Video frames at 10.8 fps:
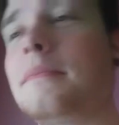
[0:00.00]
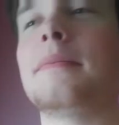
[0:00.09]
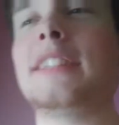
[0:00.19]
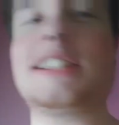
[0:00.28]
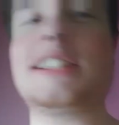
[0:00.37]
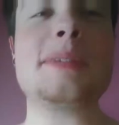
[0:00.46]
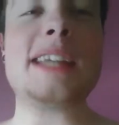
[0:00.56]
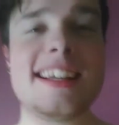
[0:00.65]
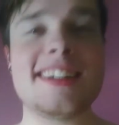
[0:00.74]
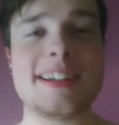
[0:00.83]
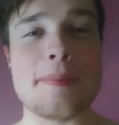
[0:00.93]
some
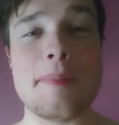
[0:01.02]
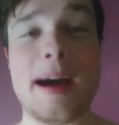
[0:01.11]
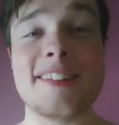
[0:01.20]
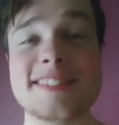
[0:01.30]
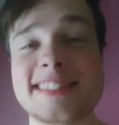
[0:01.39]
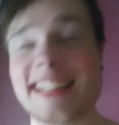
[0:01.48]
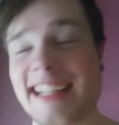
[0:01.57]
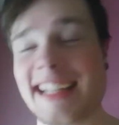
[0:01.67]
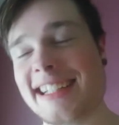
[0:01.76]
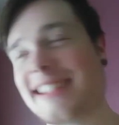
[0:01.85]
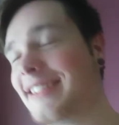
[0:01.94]
kid on a mountain,
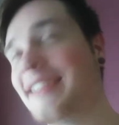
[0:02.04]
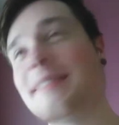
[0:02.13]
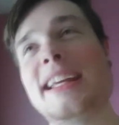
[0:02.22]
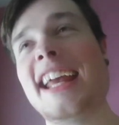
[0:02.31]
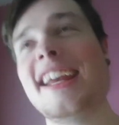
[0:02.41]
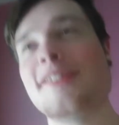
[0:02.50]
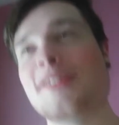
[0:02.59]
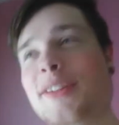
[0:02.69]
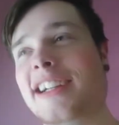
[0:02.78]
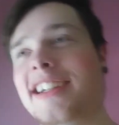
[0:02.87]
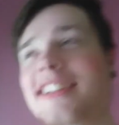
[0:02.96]
like, behaving
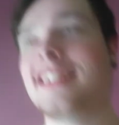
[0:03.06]
weird.